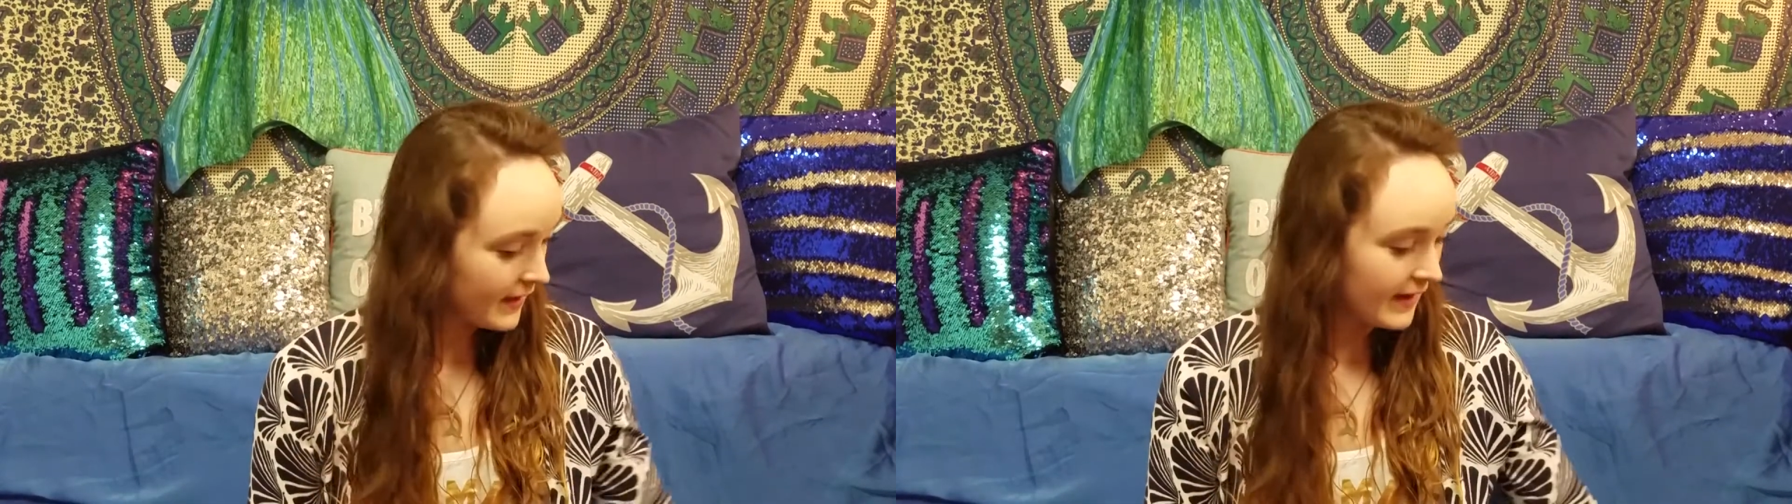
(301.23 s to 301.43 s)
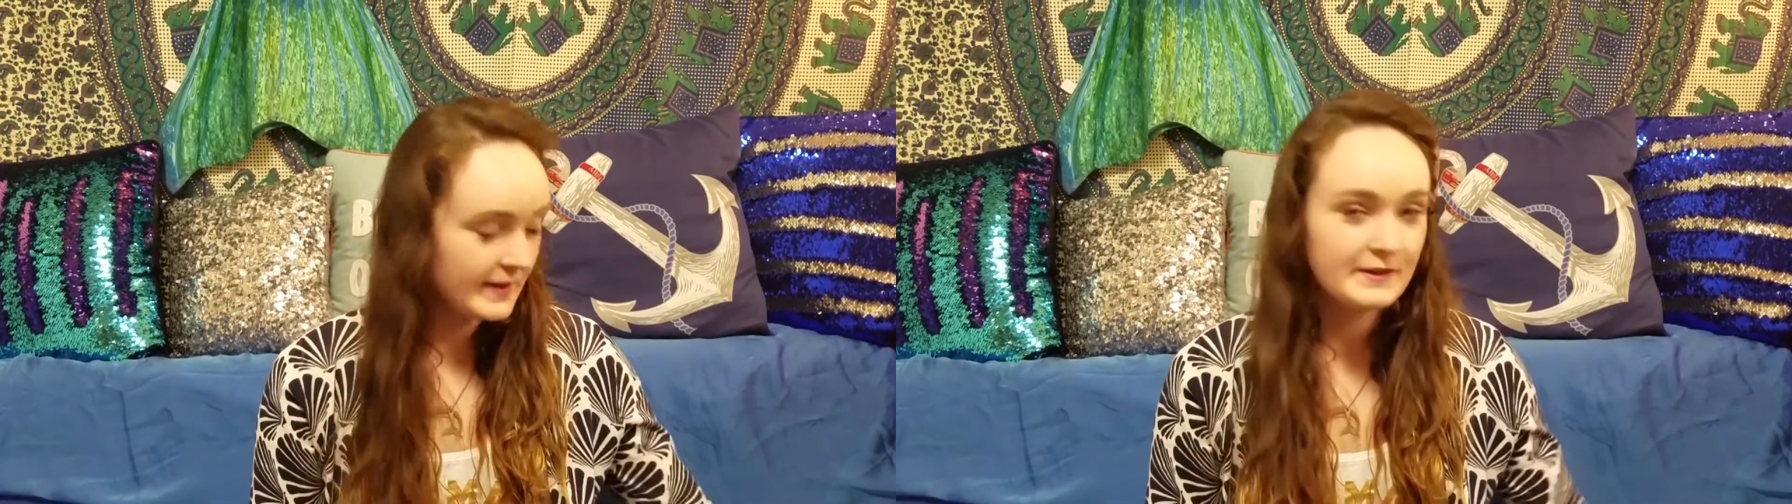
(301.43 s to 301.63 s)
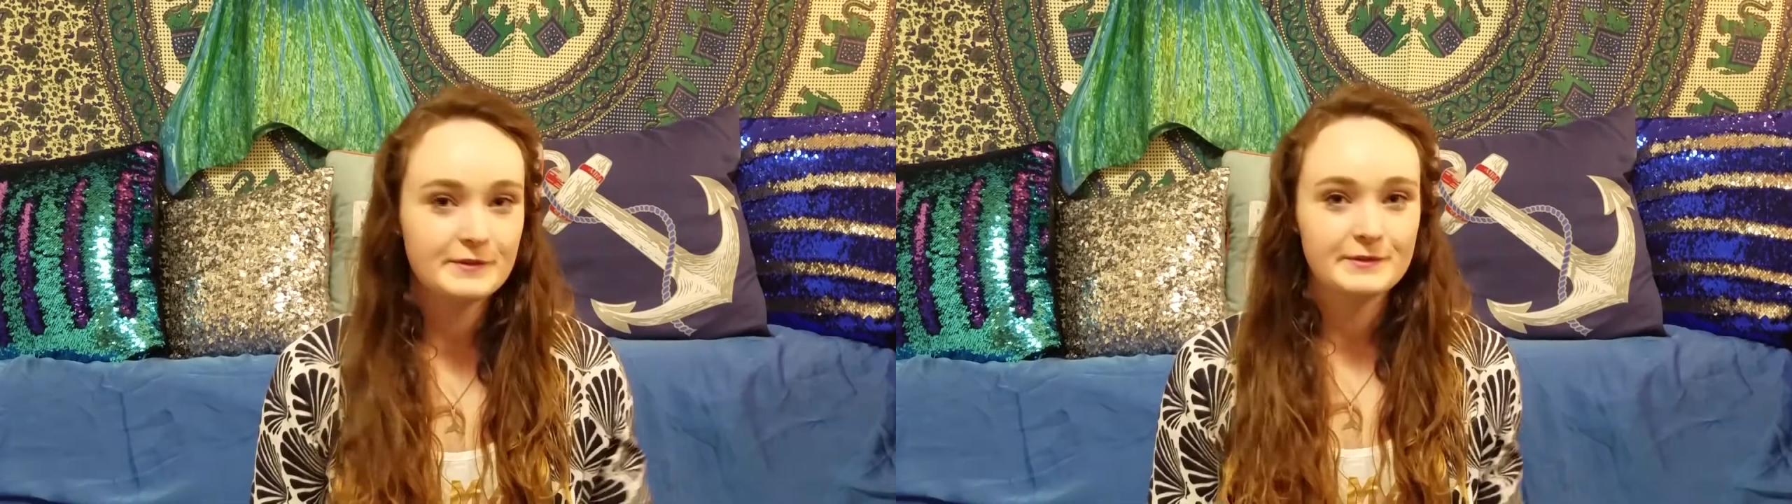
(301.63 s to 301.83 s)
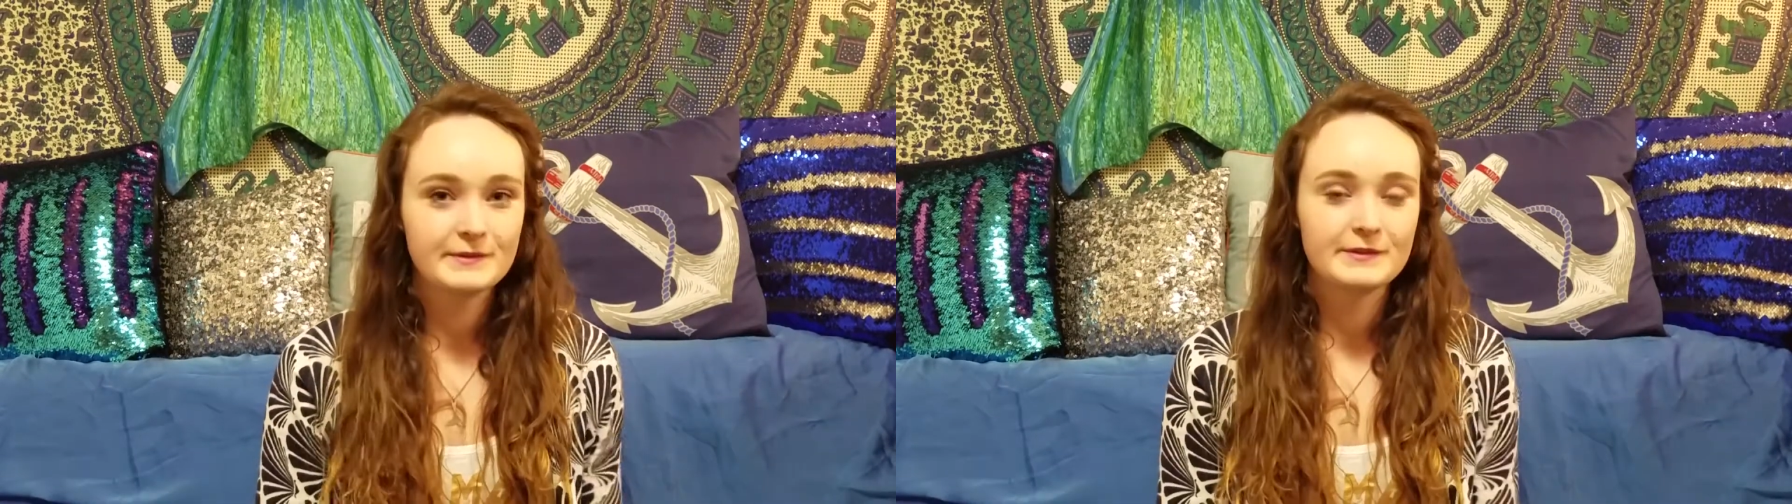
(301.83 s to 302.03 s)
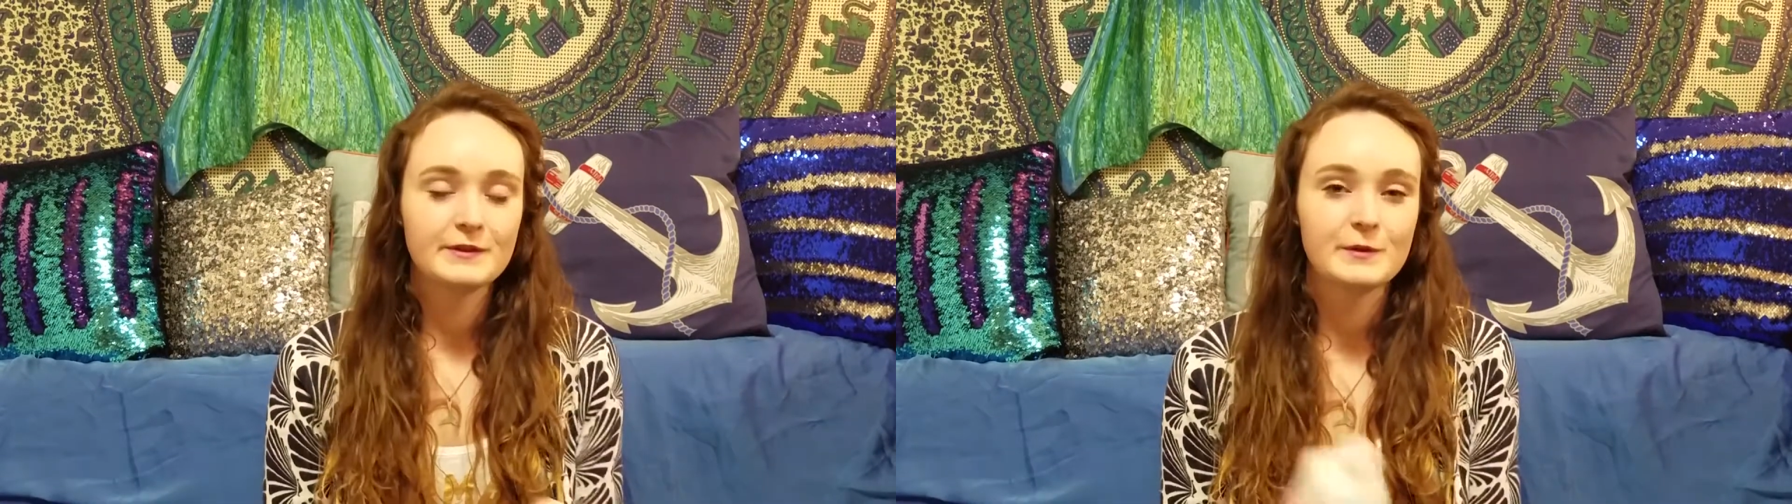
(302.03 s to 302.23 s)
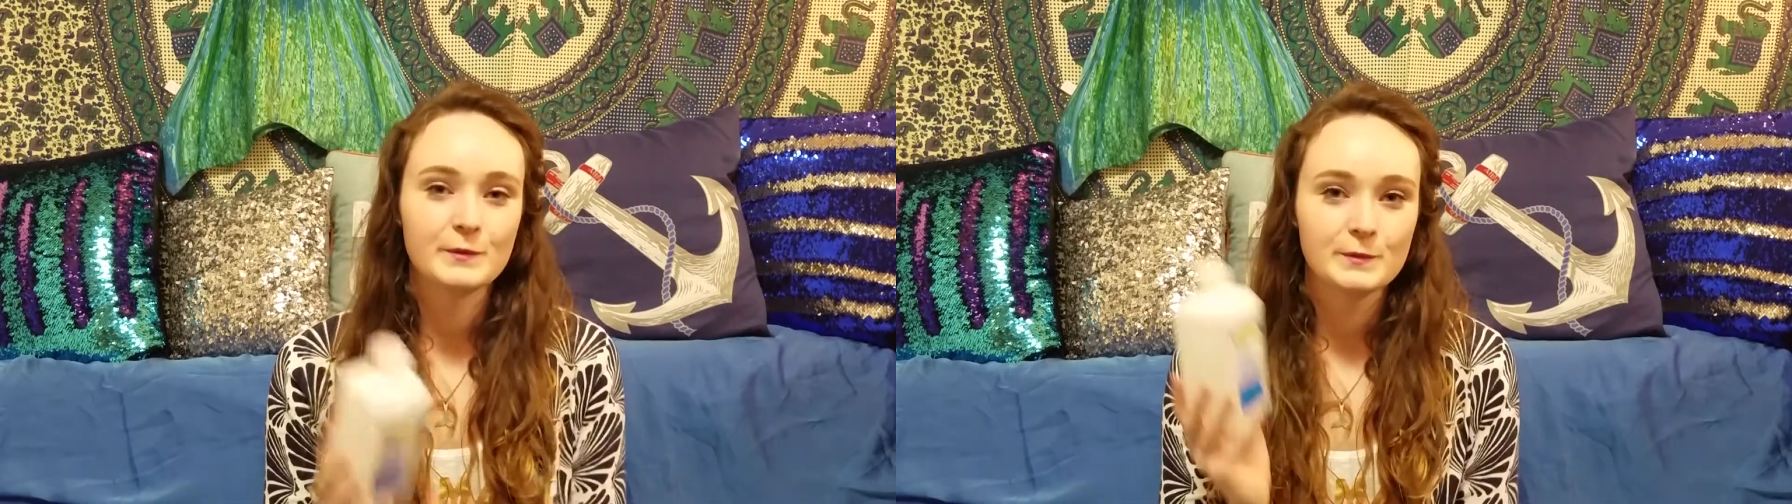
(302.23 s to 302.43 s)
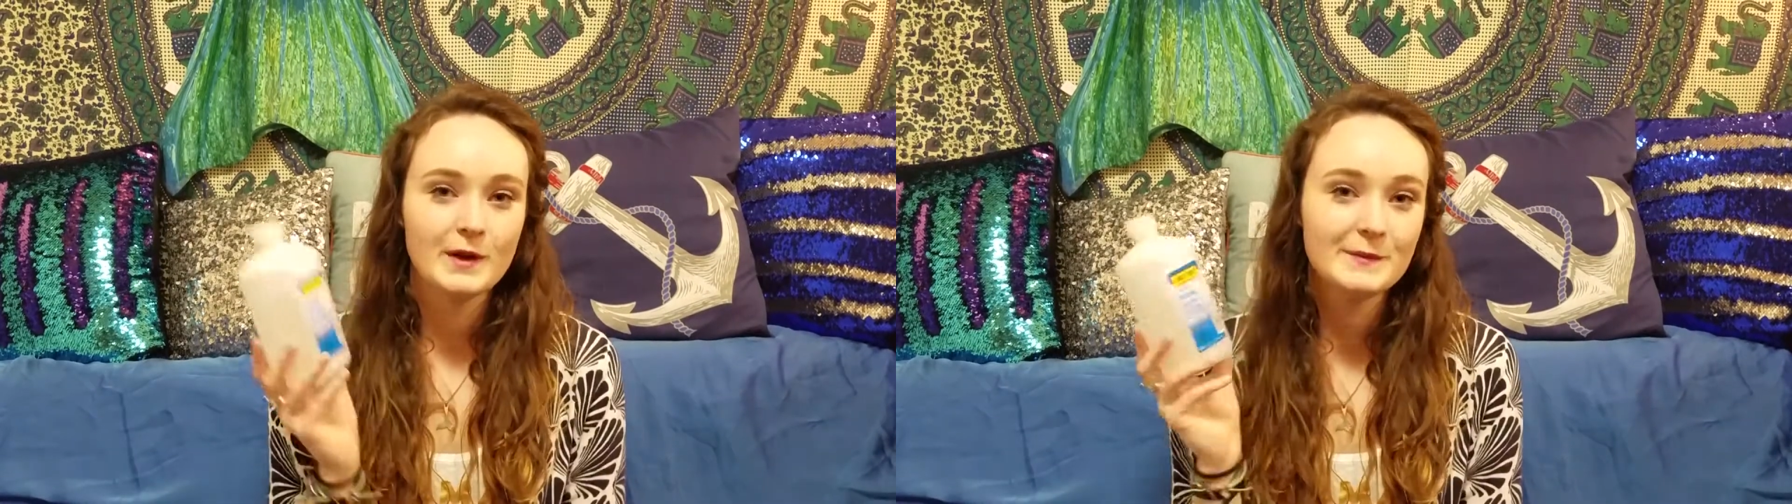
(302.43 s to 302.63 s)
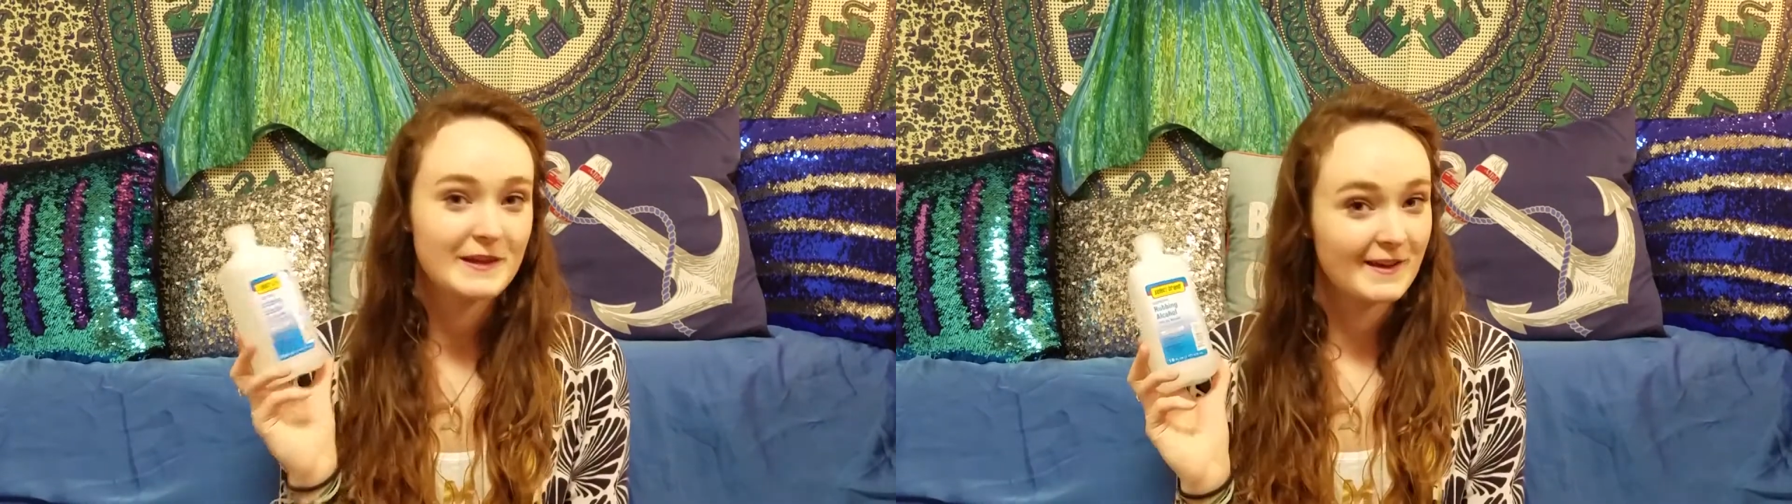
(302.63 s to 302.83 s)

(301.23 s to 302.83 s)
I use rubbing